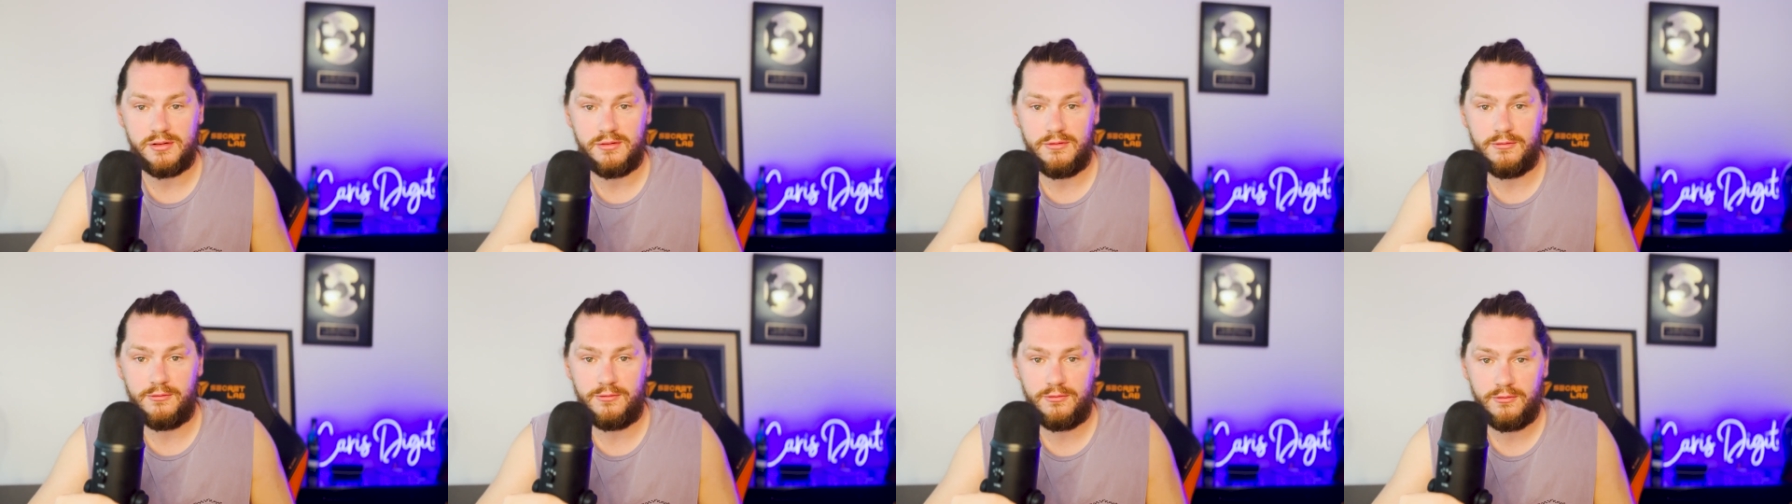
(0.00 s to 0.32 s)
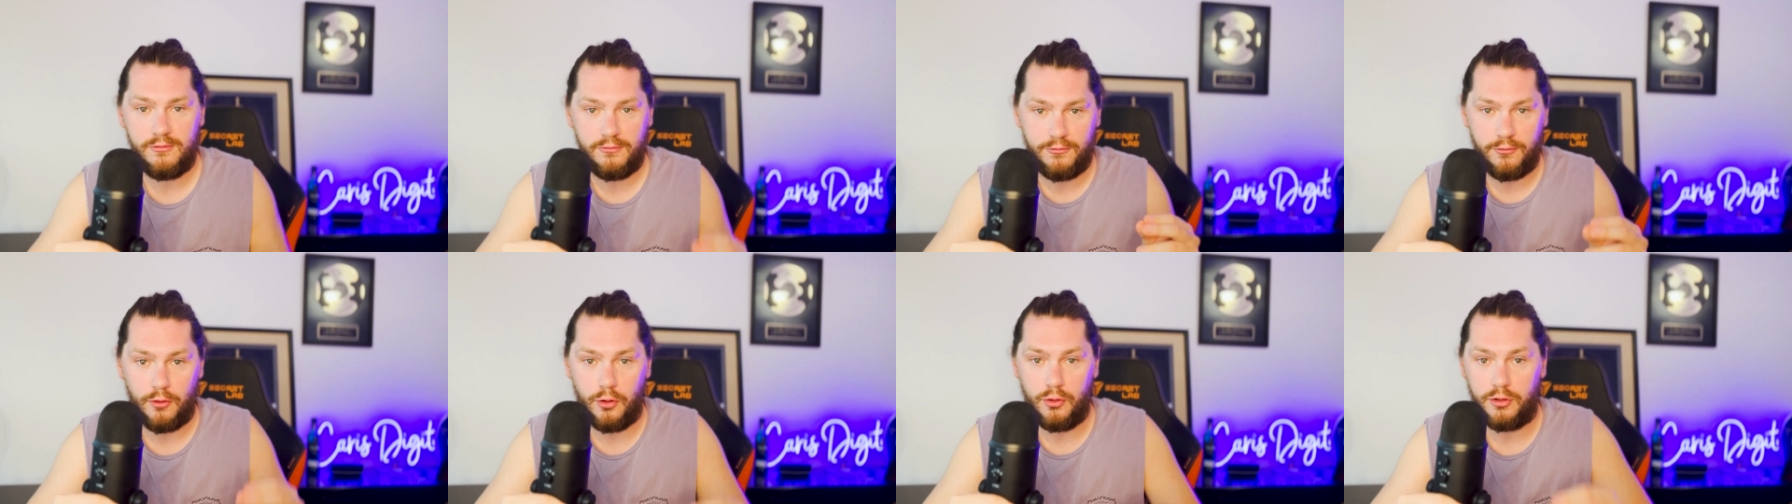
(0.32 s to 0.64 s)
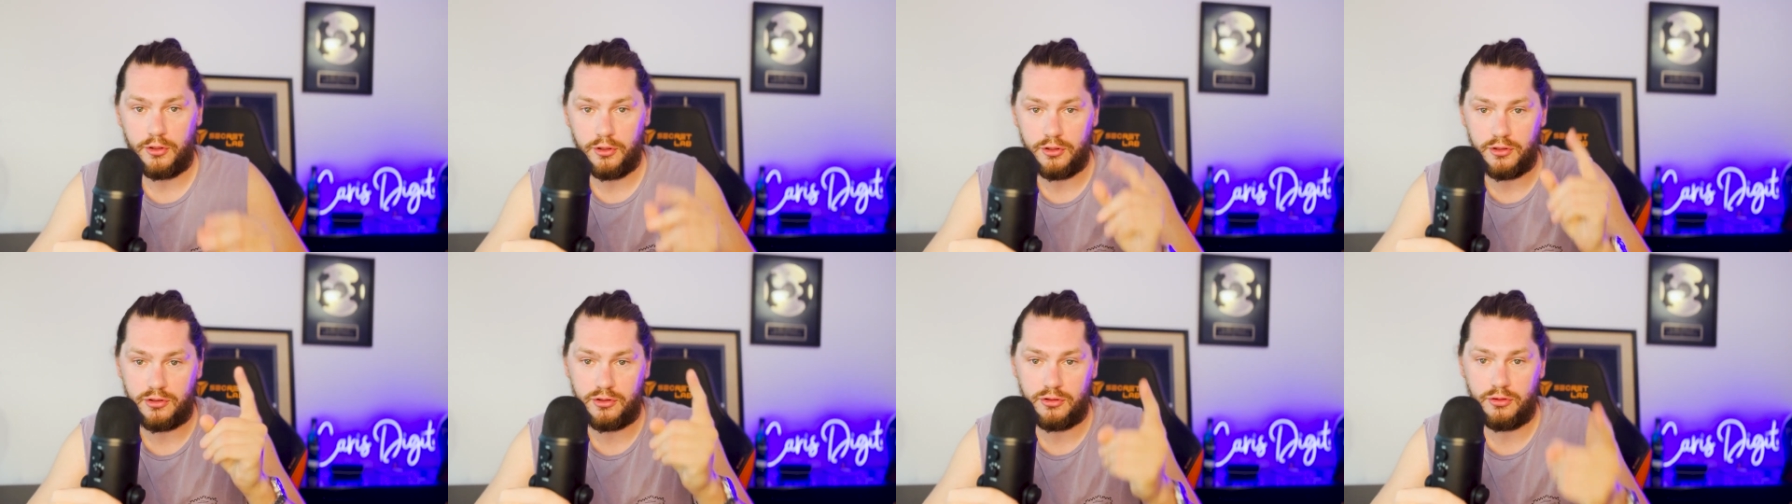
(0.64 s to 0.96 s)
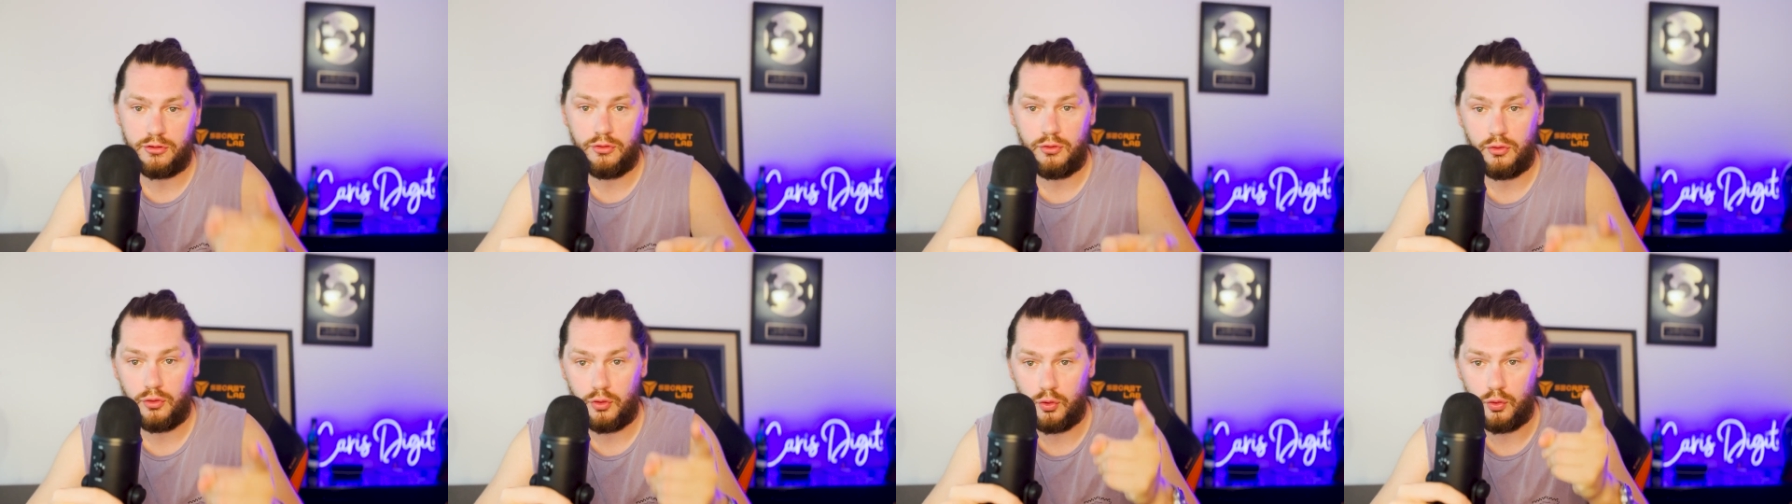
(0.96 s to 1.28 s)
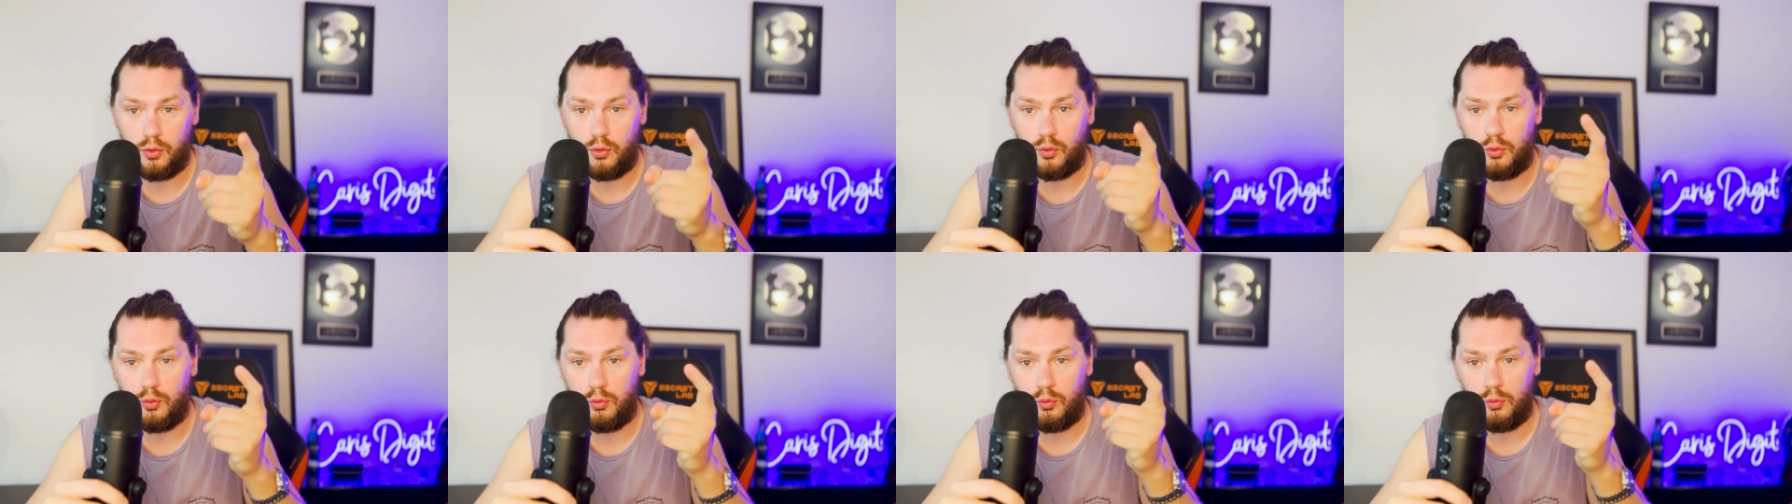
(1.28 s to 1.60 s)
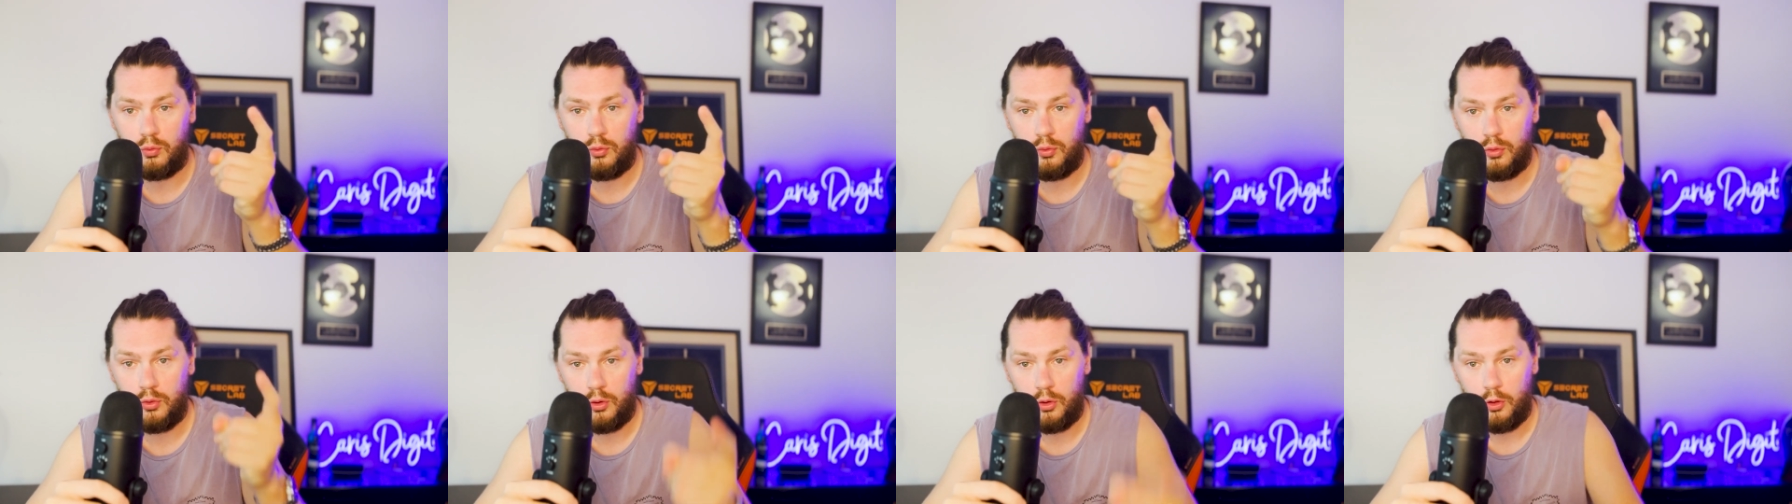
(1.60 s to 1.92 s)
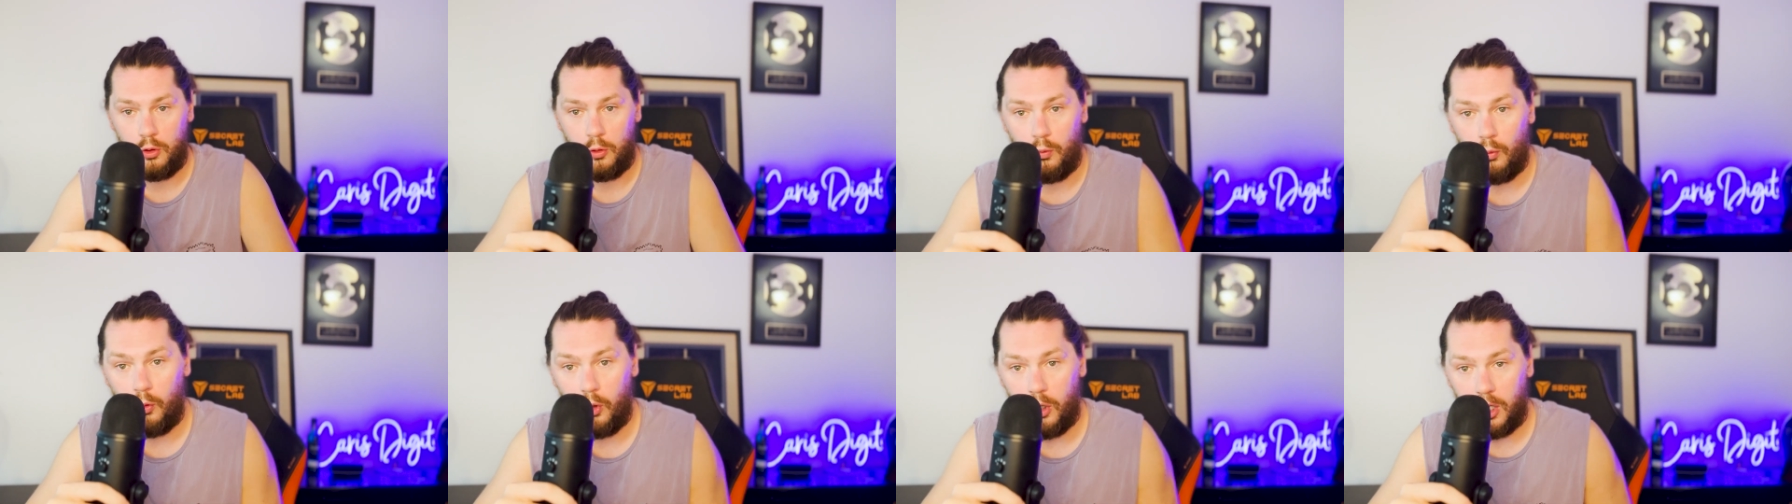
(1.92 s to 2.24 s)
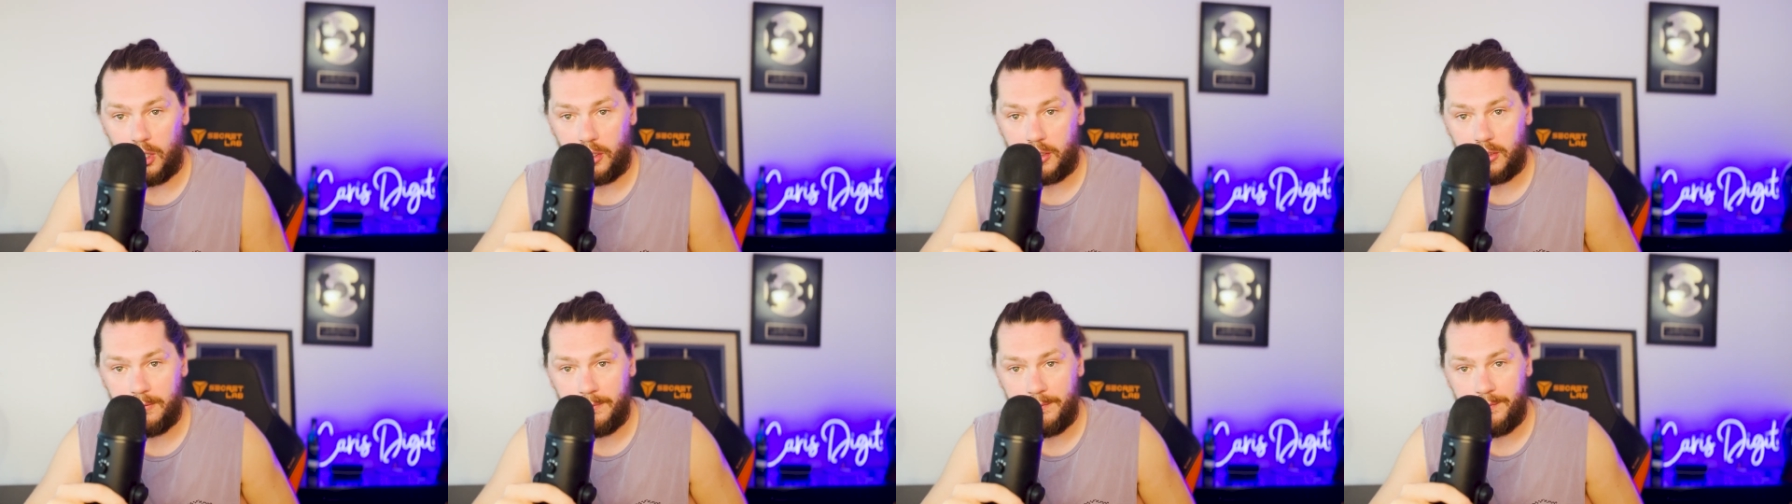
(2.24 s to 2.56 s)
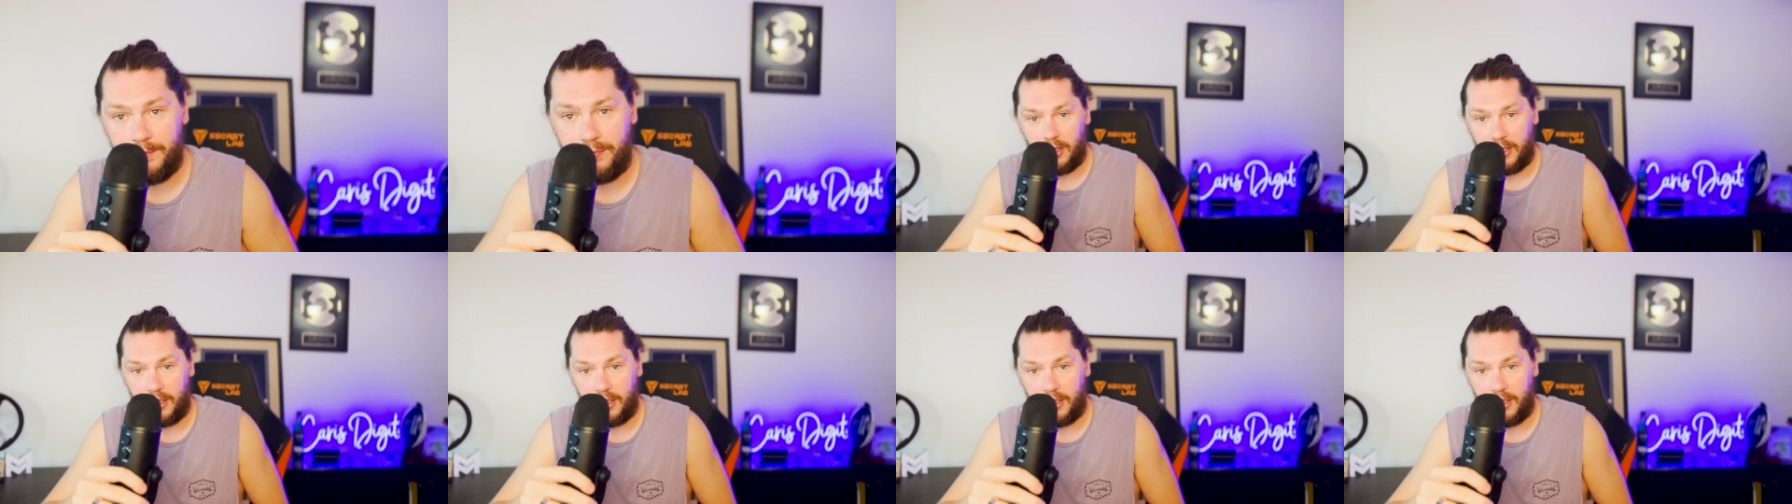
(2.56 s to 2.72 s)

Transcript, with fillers: of focused you work.